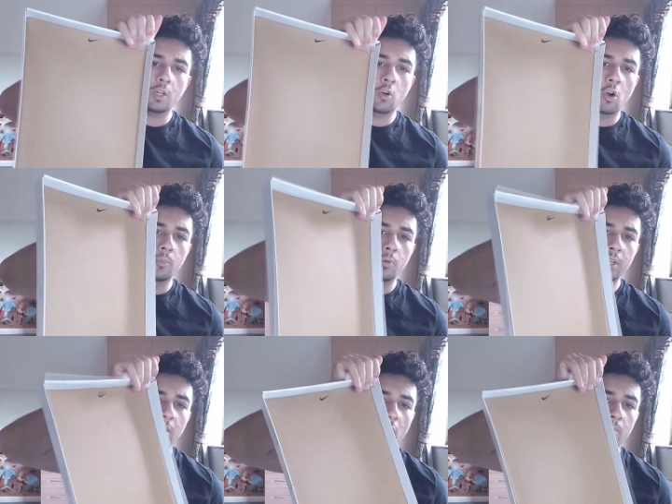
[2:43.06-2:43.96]

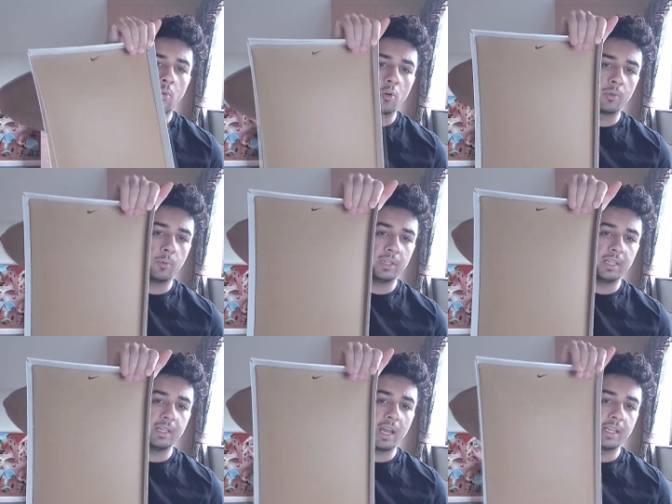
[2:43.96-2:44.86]
cardboard with
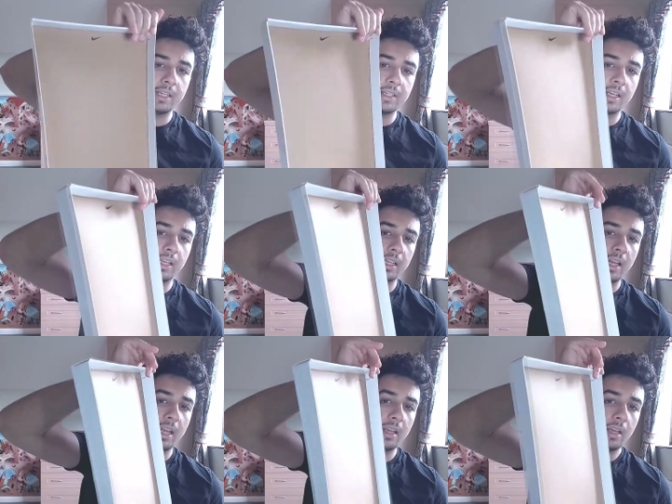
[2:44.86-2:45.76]
the Nike tick and
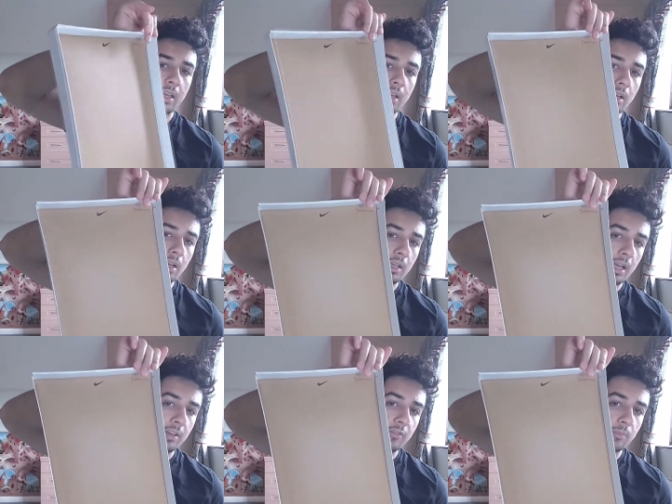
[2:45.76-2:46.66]
a
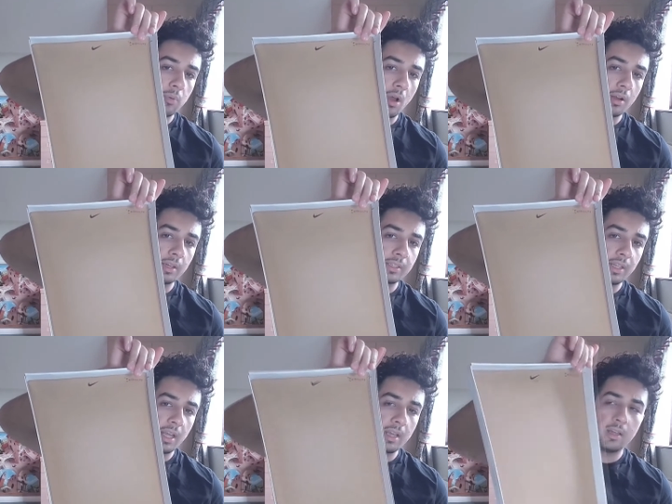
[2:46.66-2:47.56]
kind of product
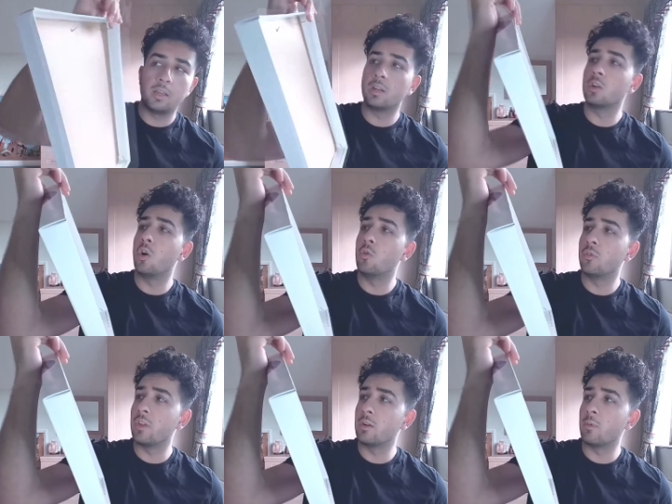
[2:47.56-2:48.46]

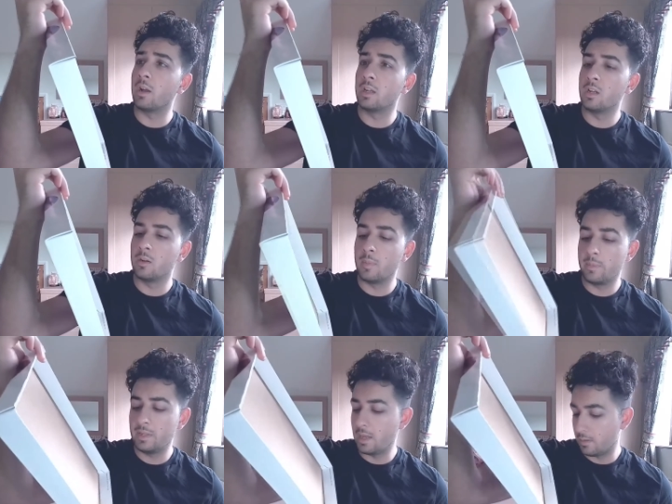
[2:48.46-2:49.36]
code thing right here.
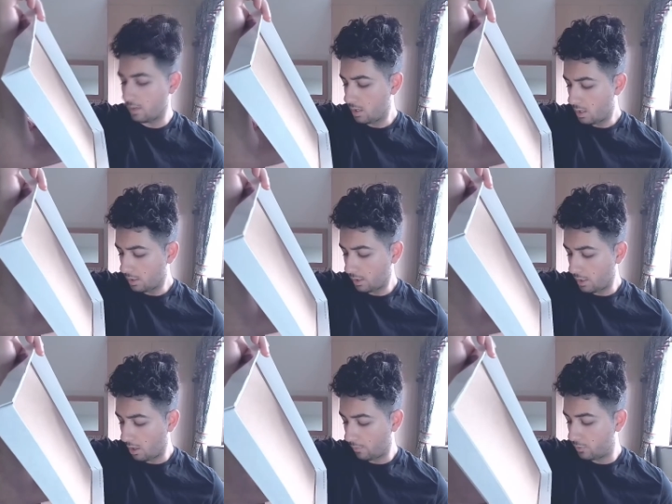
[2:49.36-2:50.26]
Maybe that can
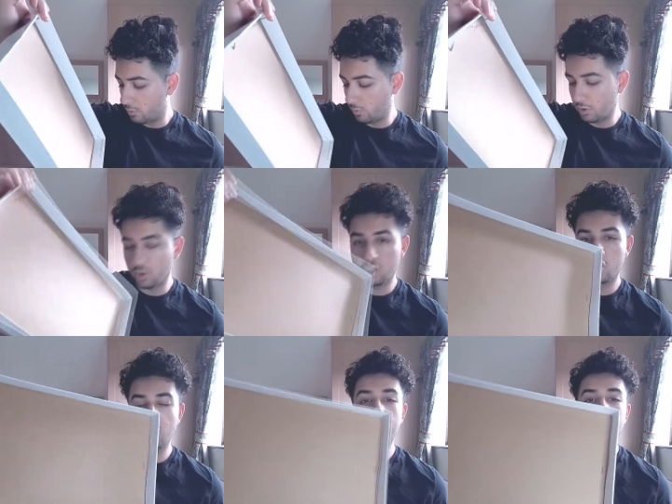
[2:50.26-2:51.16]
help to legit
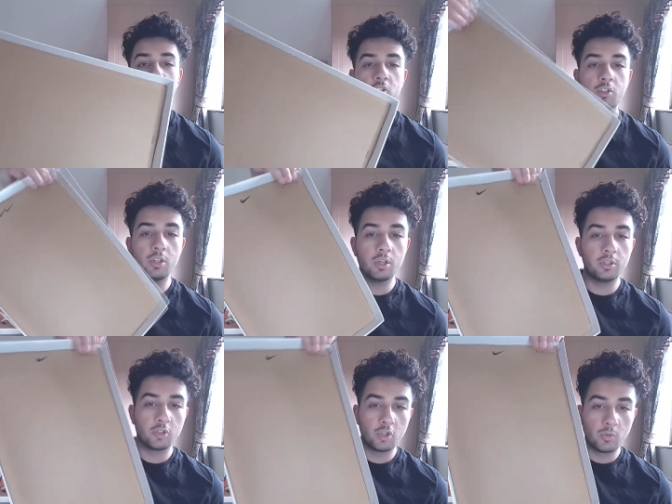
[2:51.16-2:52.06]
check the
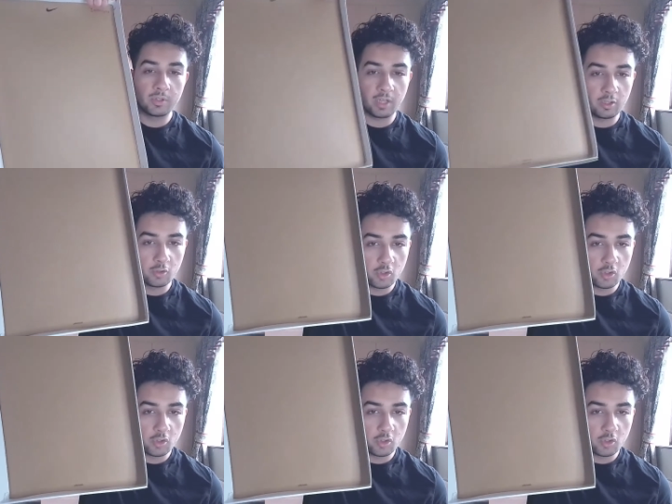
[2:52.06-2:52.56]
shoe. It's got a little